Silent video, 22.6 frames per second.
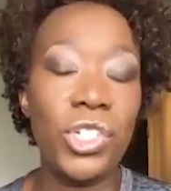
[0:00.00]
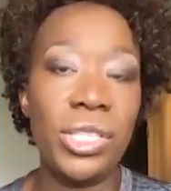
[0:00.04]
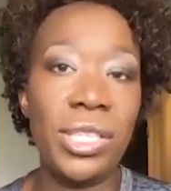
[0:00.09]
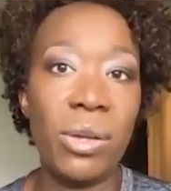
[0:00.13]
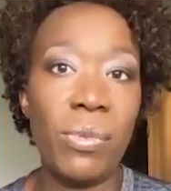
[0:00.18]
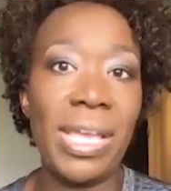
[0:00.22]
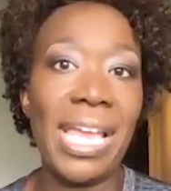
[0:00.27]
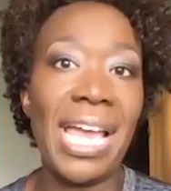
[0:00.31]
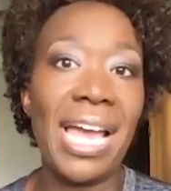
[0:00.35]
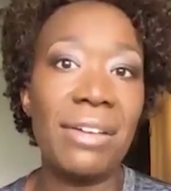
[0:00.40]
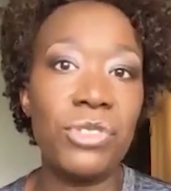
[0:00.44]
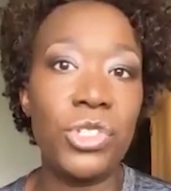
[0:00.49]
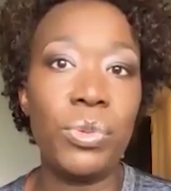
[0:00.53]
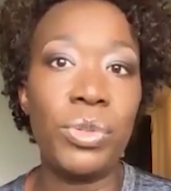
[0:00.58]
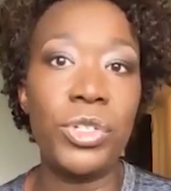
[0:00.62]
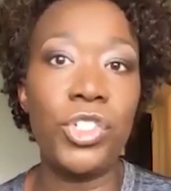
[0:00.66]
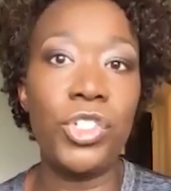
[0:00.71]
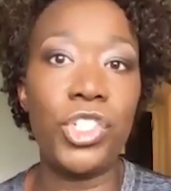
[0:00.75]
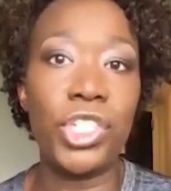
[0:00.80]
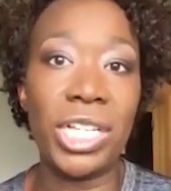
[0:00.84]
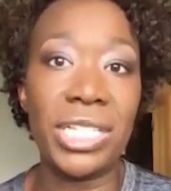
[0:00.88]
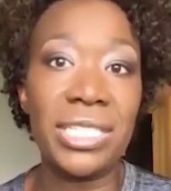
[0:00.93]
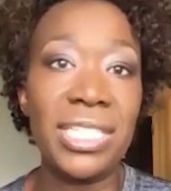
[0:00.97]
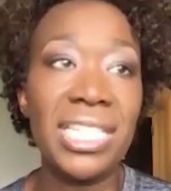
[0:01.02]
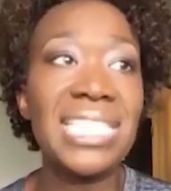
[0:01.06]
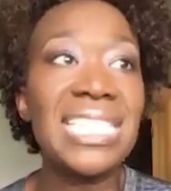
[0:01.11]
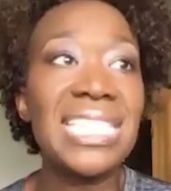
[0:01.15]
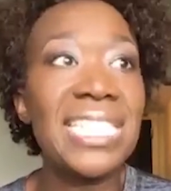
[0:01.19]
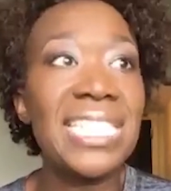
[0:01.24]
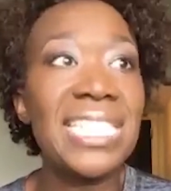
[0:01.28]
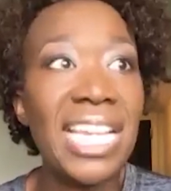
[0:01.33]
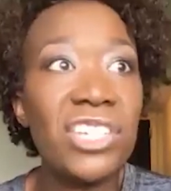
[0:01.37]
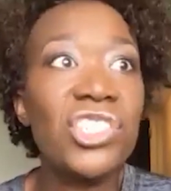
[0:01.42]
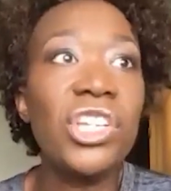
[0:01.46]
we have to injustice is
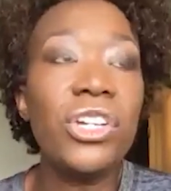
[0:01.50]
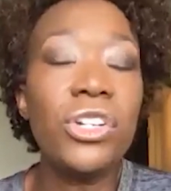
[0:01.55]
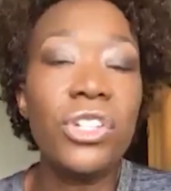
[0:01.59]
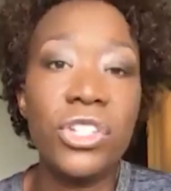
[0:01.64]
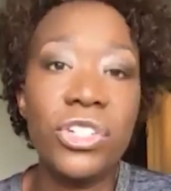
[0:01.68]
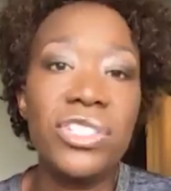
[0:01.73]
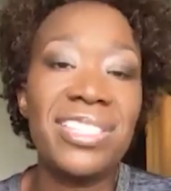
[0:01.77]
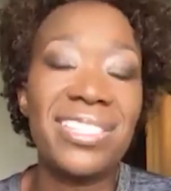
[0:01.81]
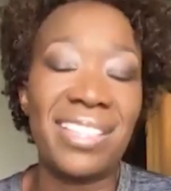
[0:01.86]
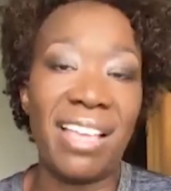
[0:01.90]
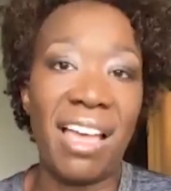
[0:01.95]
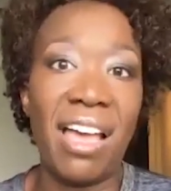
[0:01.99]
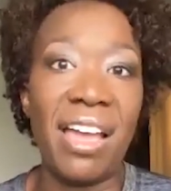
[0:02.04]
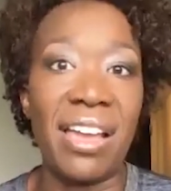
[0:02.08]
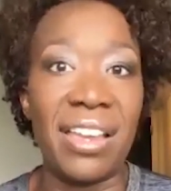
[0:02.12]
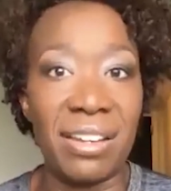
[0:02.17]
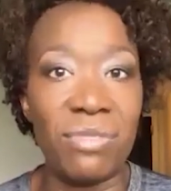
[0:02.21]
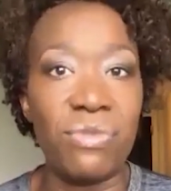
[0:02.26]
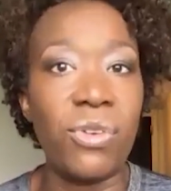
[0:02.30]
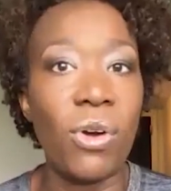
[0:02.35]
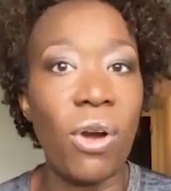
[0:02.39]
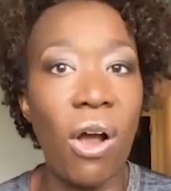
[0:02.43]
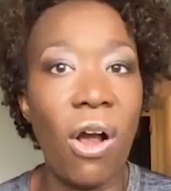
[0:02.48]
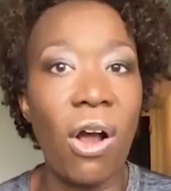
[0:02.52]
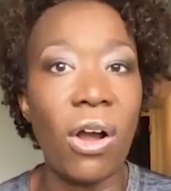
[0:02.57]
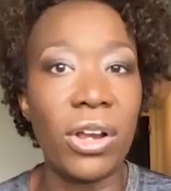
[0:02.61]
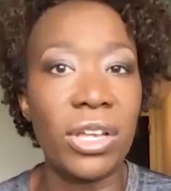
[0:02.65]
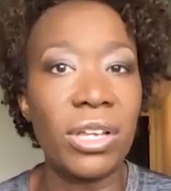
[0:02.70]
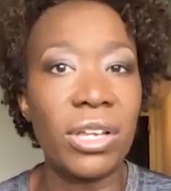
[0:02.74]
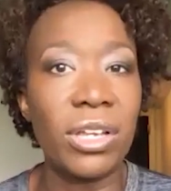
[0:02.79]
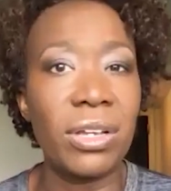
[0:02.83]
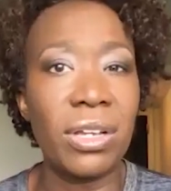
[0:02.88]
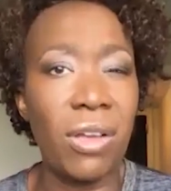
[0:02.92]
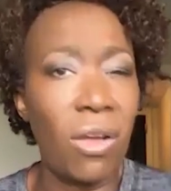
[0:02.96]
actually a good sign for our
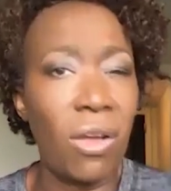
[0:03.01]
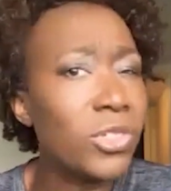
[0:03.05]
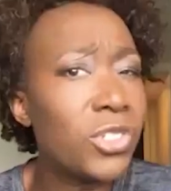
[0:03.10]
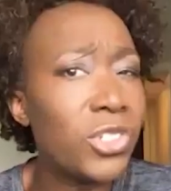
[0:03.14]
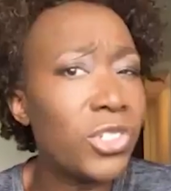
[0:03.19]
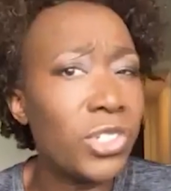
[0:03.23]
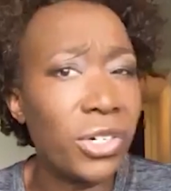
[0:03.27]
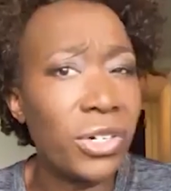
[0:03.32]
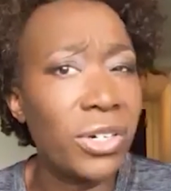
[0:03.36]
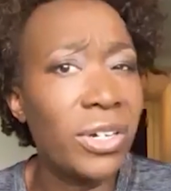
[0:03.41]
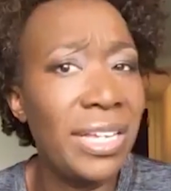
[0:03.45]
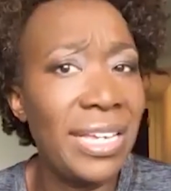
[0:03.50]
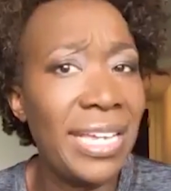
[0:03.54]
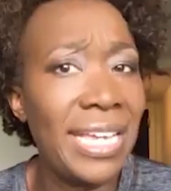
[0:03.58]
culture.